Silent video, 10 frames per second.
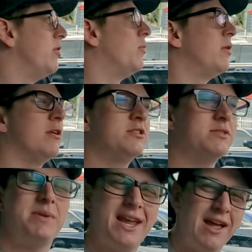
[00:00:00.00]
the world just
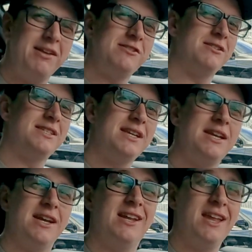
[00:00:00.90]
because you're
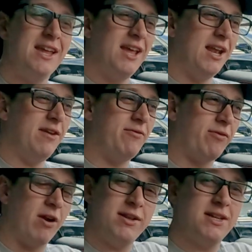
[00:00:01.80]
sitting in a
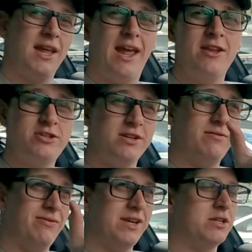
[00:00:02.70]
front-engine
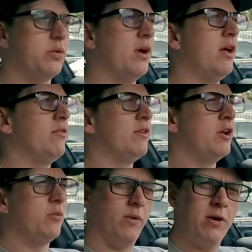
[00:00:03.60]
V12
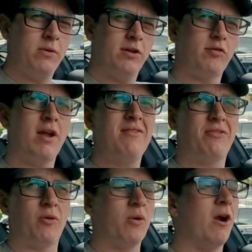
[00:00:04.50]
rear-wheel drive
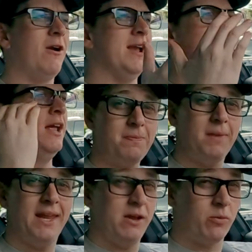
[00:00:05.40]
Ferrari.
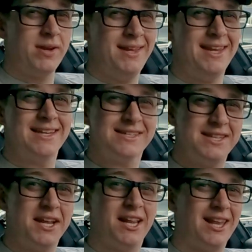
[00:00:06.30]
It really is
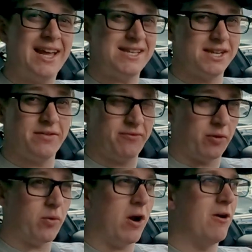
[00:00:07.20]
the classic
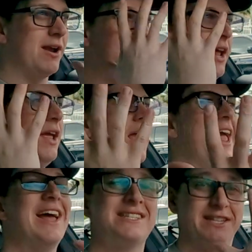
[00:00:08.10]
Ferrari
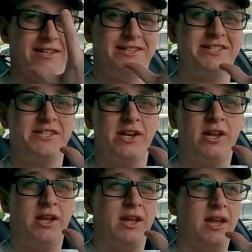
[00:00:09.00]
essence
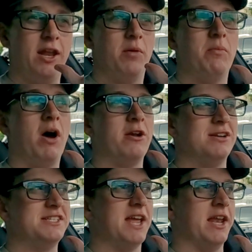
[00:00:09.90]
in a modern
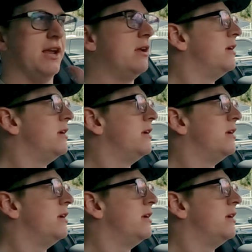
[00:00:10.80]
setting.